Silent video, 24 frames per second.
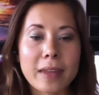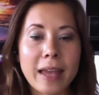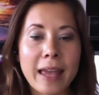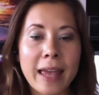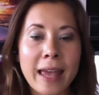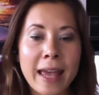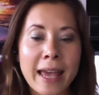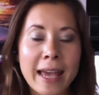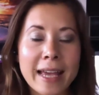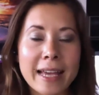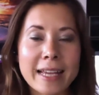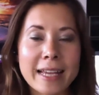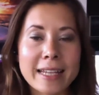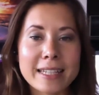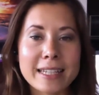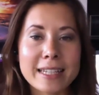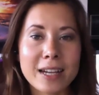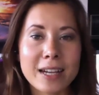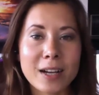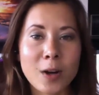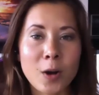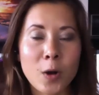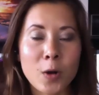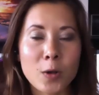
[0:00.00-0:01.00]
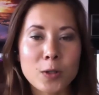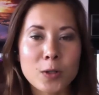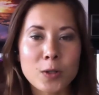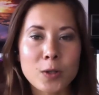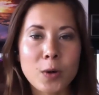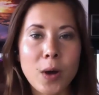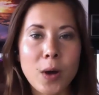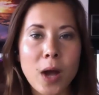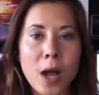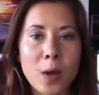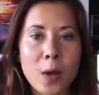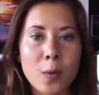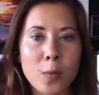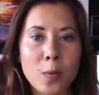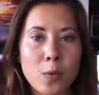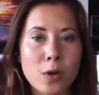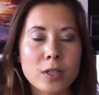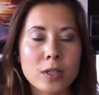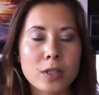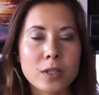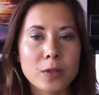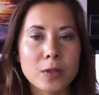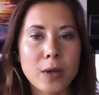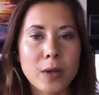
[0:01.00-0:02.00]
And also, I
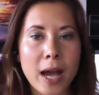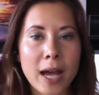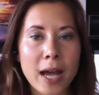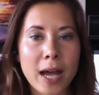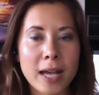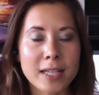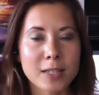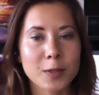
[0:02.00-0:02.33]
want to ask